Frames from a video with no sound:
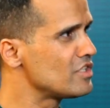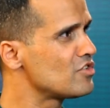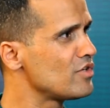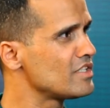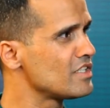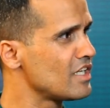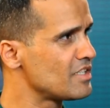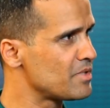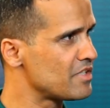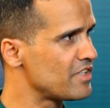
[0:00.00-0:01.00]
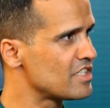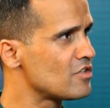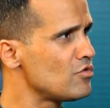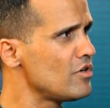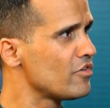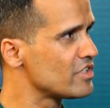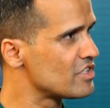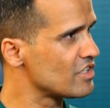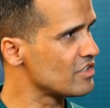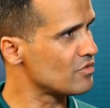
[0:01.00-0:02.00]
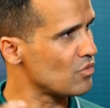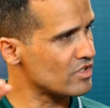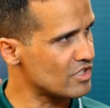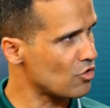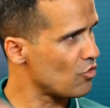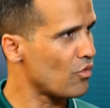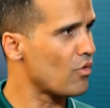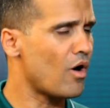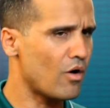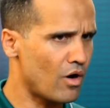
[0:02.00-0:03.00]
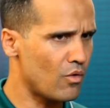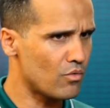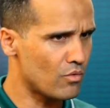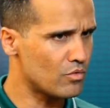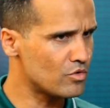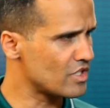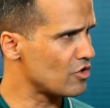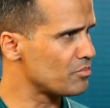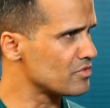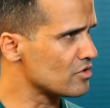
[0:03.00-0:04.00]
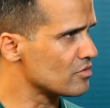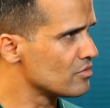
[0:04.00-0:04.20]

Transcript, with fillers: students in that specific school, or is it, is it, how, who's it open to?